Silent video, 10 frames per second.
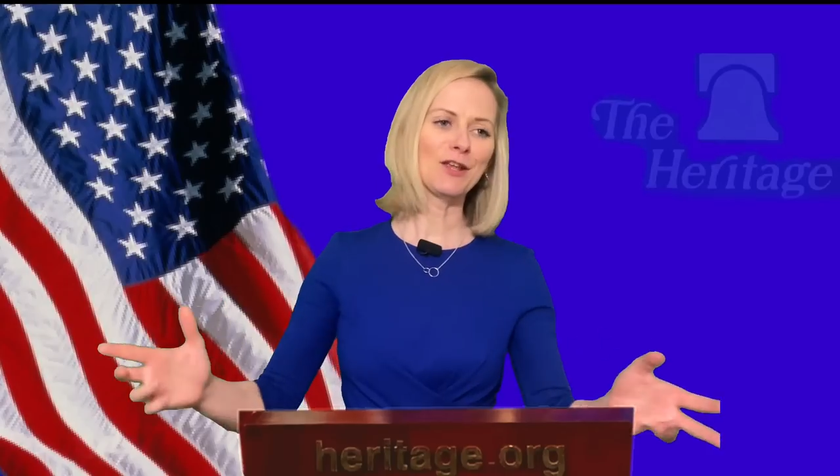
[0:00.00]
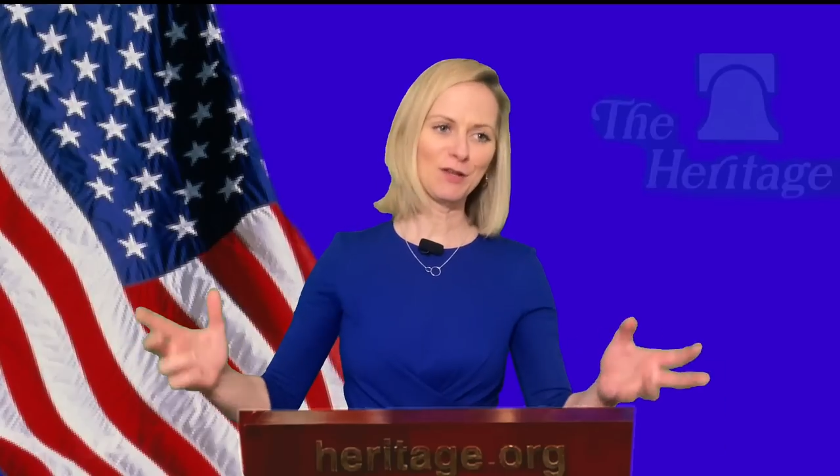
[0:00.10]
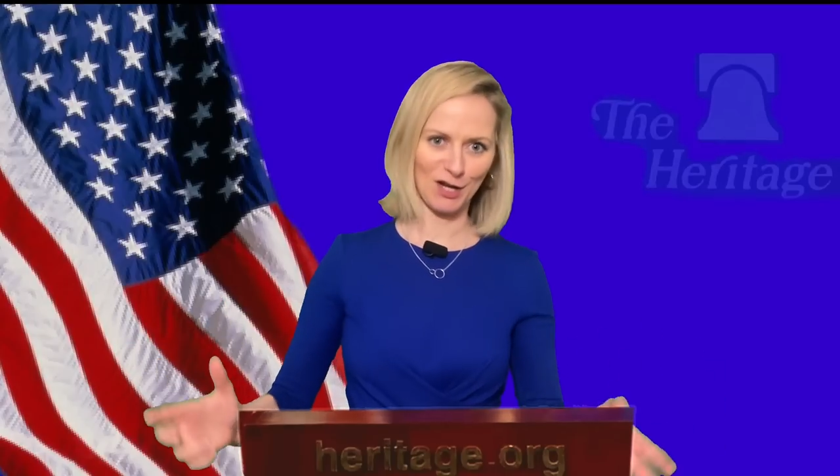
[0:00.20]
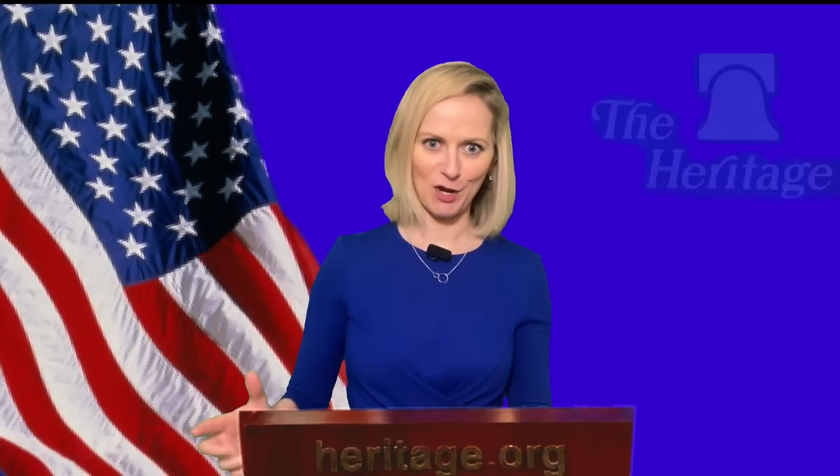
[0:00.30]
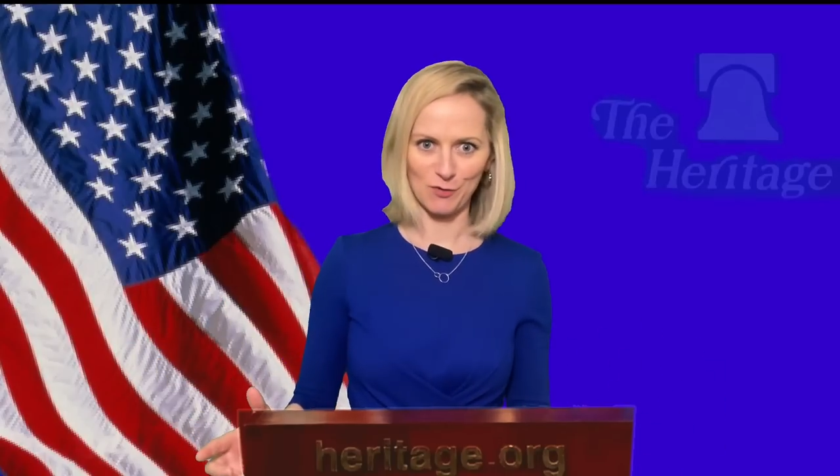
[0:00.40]

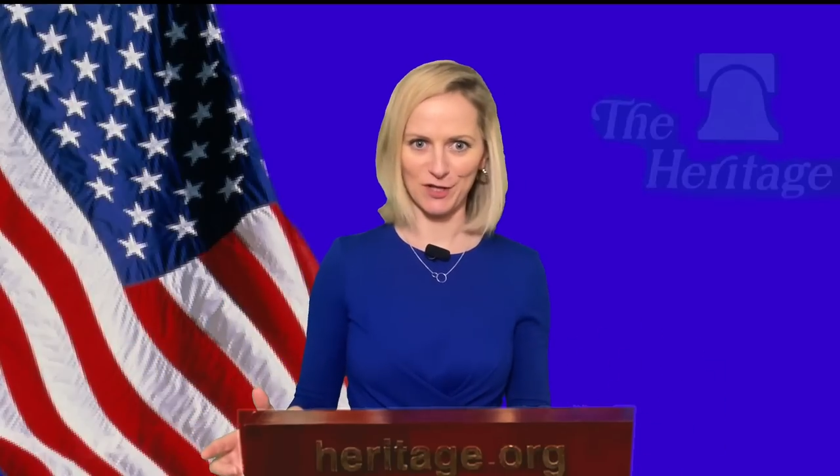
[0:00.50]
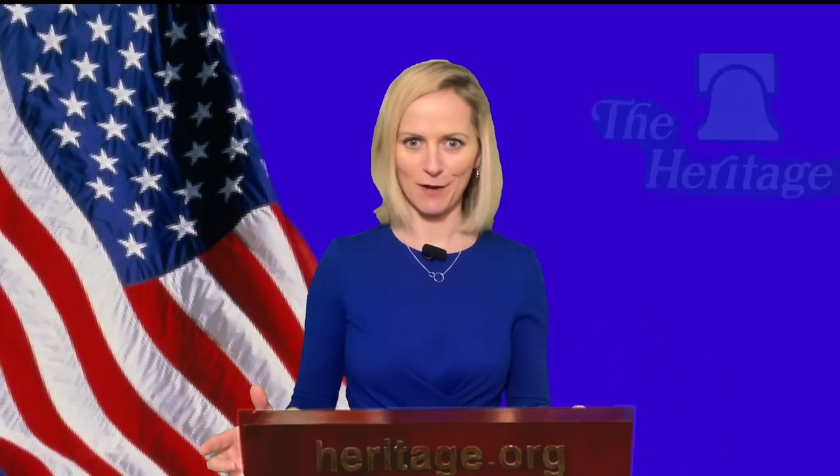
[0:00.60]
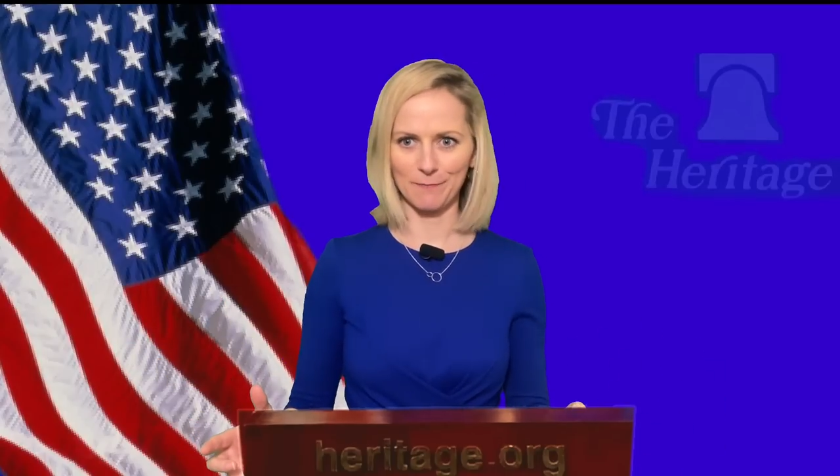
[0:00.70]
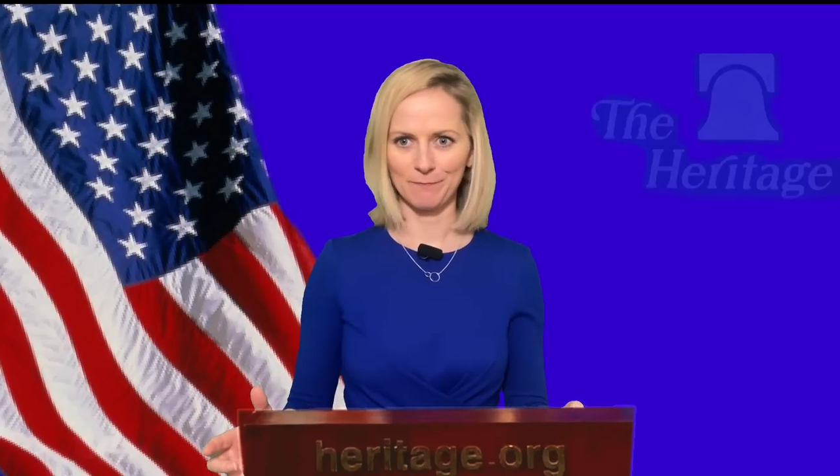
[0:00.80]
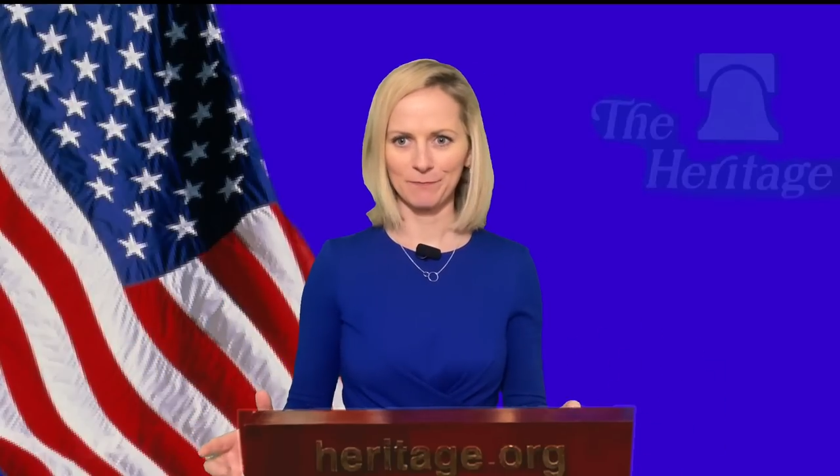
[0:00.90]

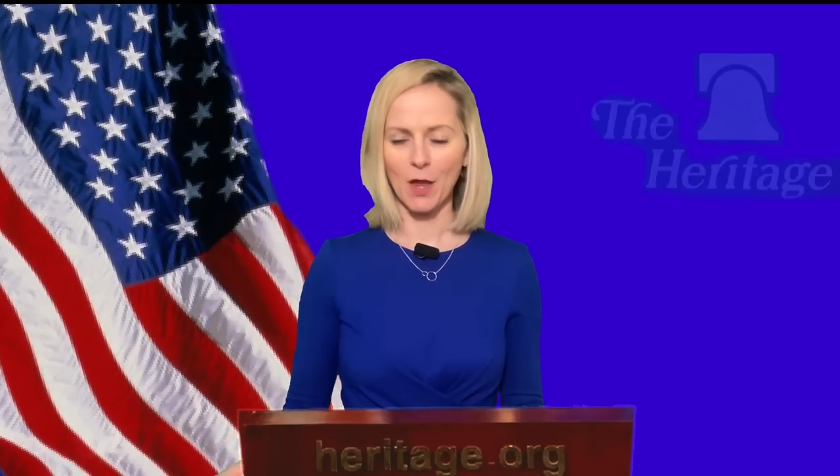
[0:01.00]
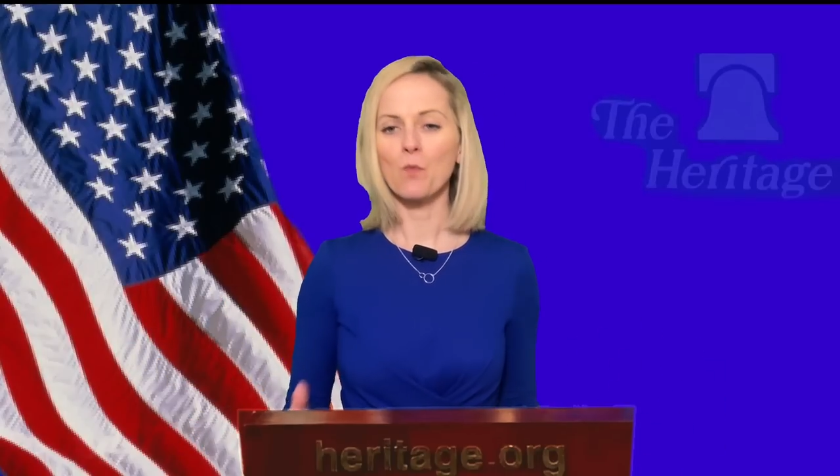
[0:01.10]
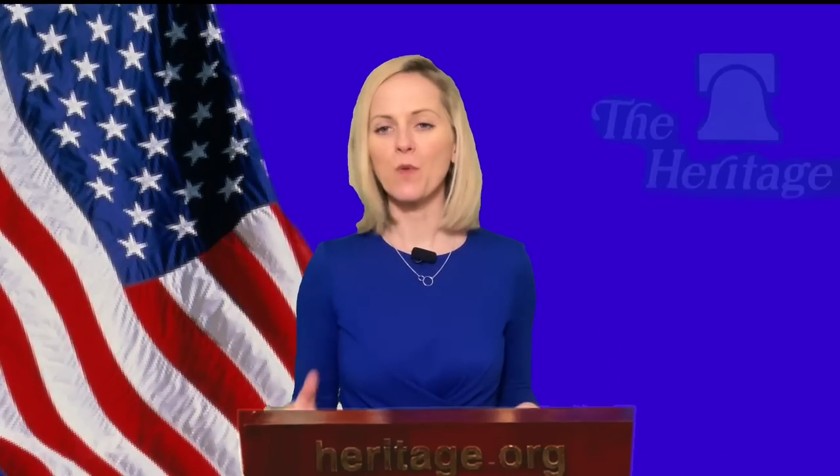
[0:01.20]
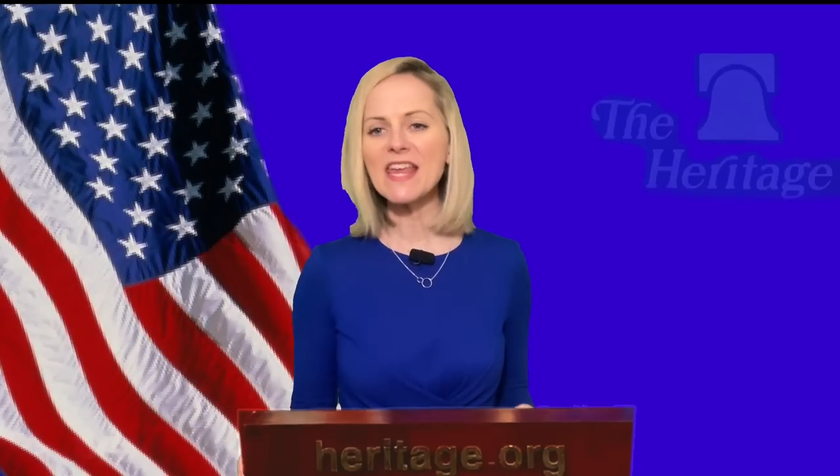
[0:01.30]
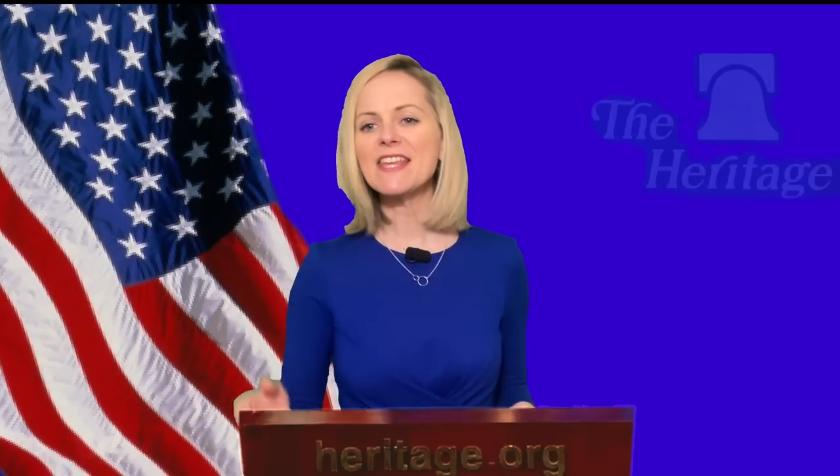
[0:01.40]
conclusion,
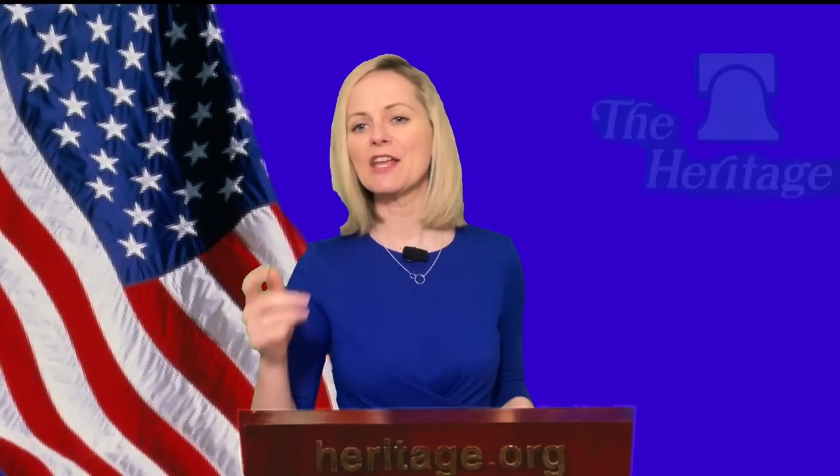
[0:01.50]
we